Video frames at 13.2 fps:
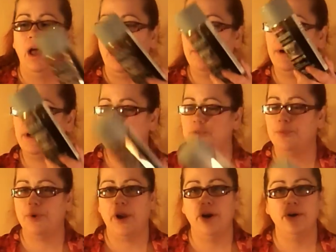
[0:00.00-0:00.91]
I'm going to
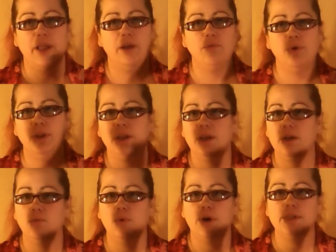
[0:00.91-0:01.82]
spray her down really
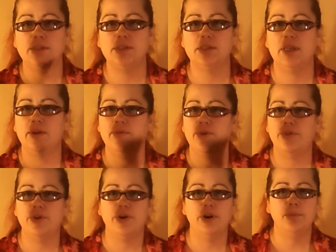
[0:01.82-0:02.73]
good once, give her
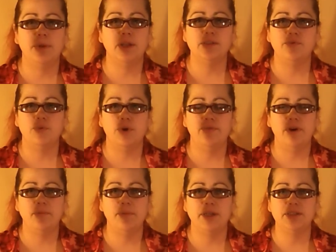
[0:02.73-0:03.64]
30 minutes,
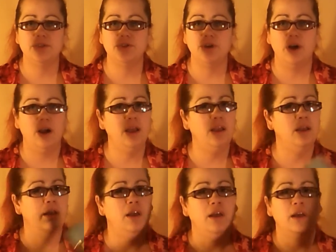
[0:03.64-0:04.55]
45 minutes to dry,
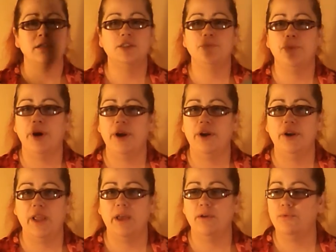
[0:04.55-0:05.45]
spray her
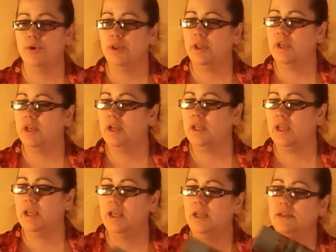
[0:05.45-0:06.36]
down really good
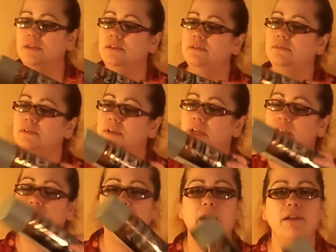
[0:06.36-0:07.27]
again,
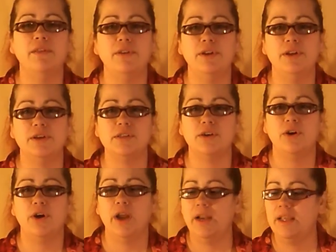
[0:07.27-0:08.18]
get down in the nooks and
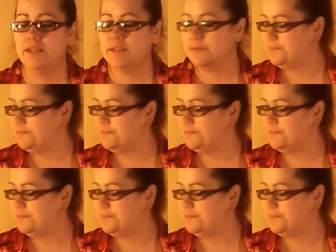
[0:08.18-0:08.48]
crannies.